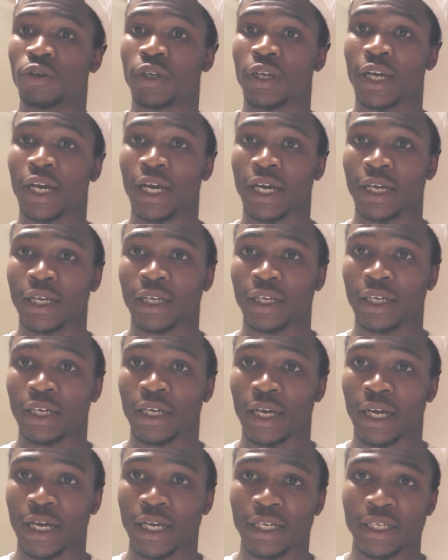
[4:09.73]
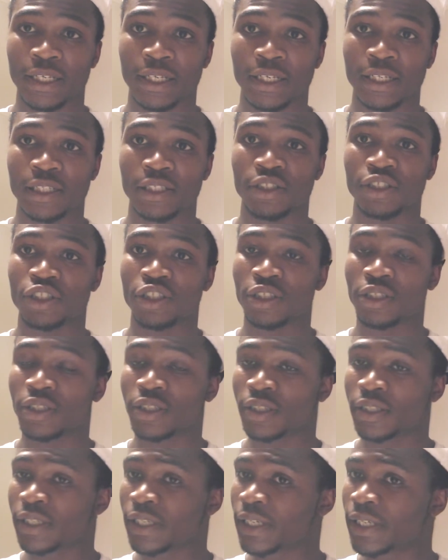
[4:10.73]
God is,
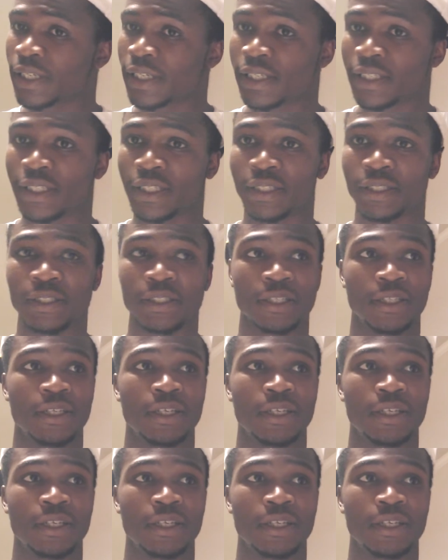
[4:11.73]
Jesus is, and